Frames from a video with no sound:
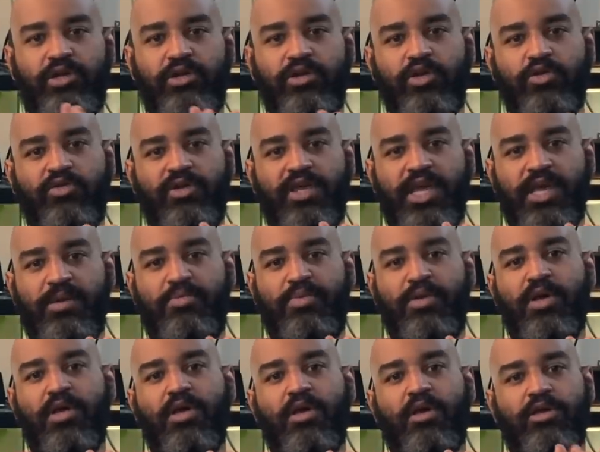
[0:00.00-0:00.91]
you keep
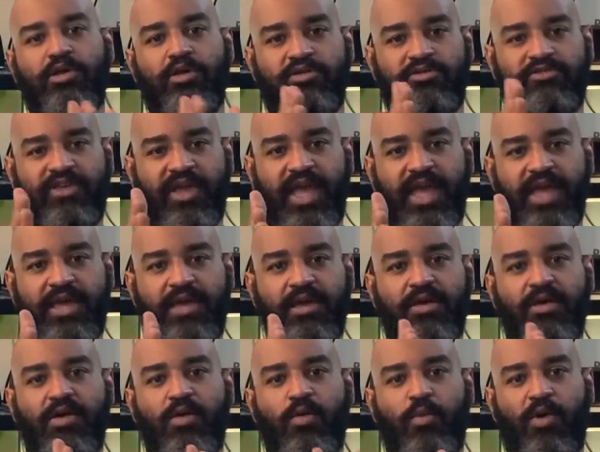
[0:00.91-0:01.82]
your tank,
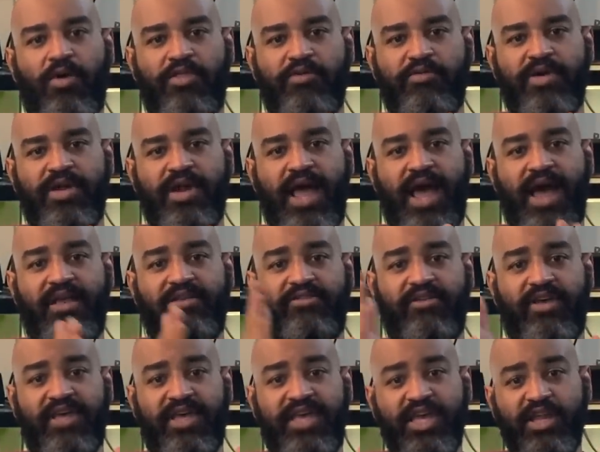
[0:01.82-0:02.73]
whether it
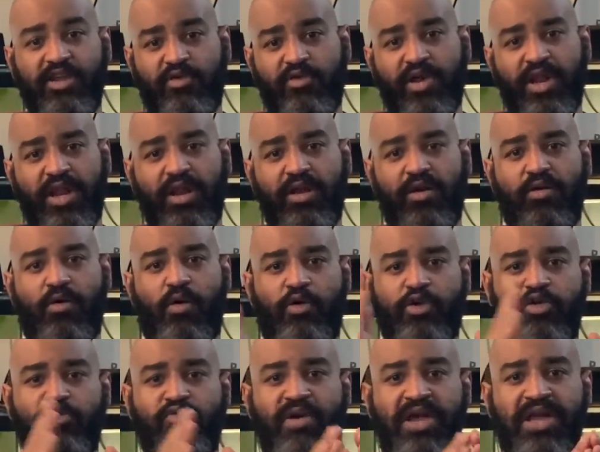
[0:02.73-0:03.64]
has a heater in it
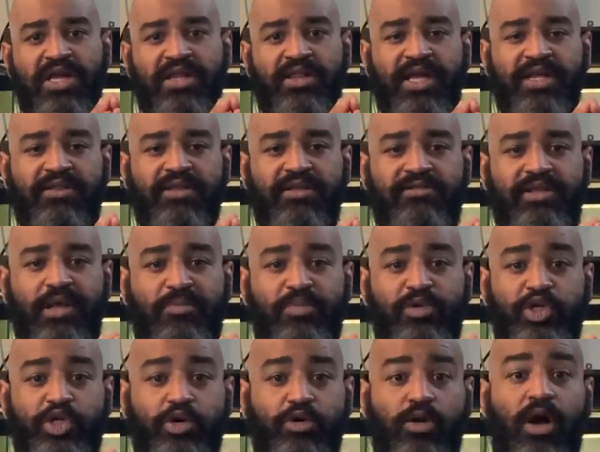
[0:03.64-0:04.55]
or you regulate the
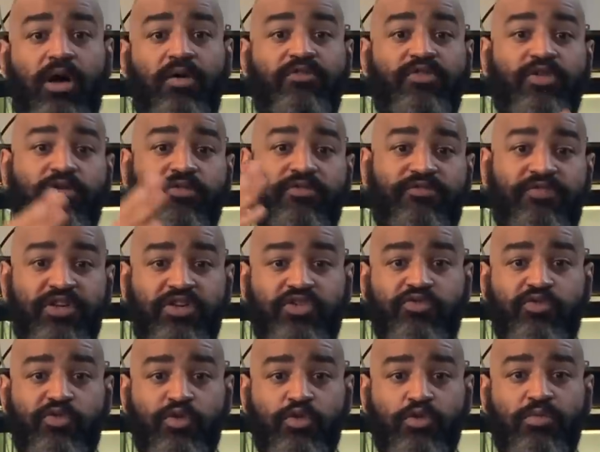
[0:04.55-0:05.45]
temperature of your
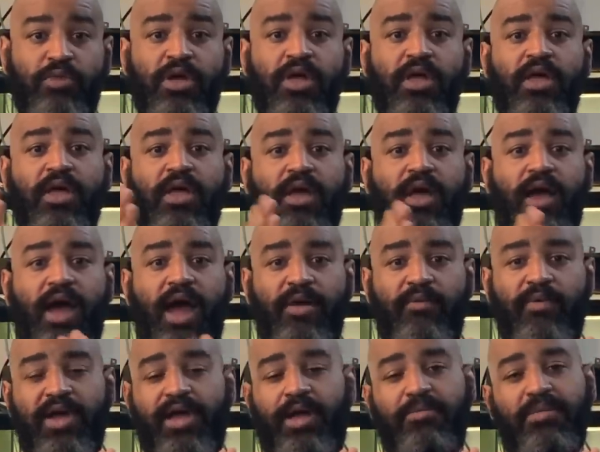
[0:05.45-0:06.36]
fish room, I
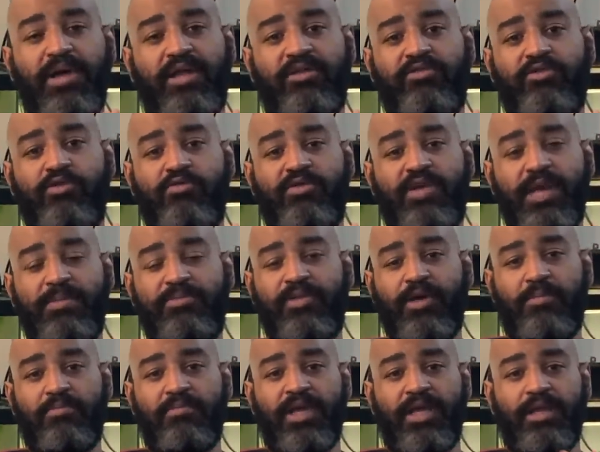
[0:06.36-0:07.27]
recommend you keep
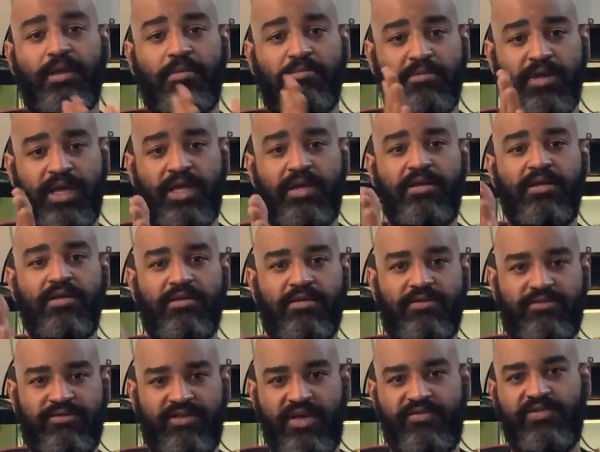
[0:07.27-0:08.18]
them in the mid
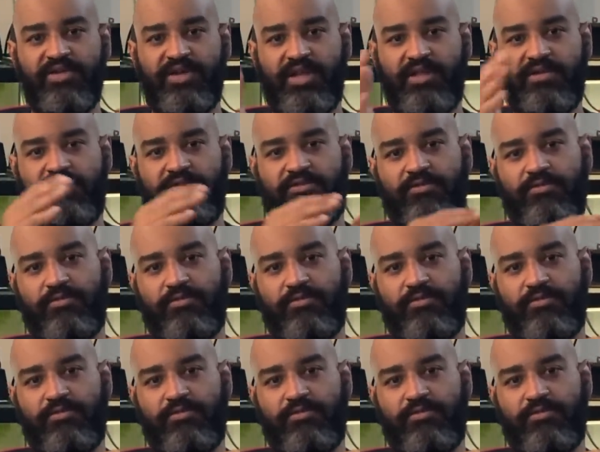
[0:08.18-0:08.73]
70s.